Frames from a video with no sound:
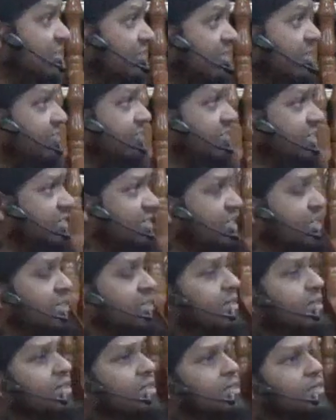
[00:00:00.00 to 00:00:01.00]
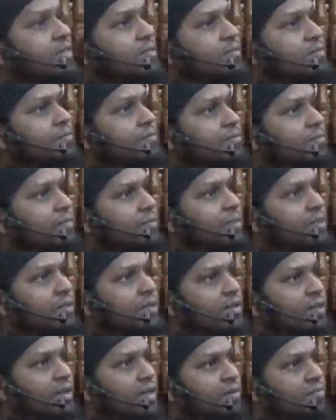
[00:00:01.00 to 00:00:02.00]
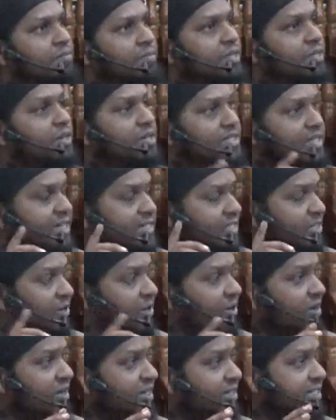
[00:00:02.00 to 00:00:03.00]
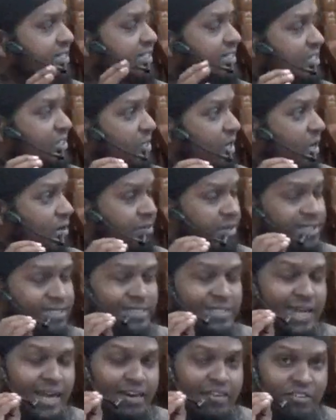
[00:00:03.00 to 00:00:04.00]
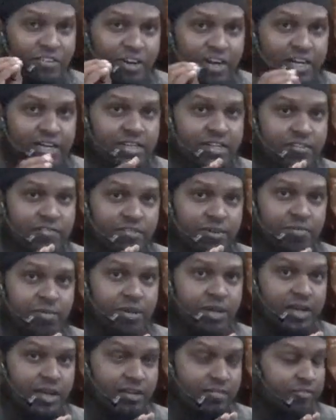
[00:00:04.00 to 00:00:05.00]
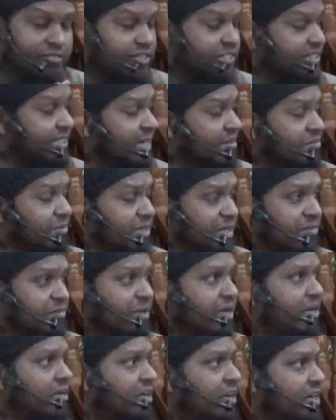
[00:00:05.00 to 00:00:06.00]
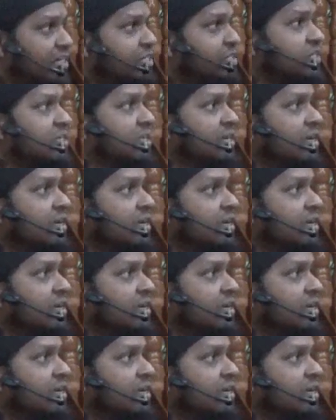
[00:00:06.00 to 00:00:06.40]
of everything. Because as long as it is coming directly from Allah, for example, the Mi'raj.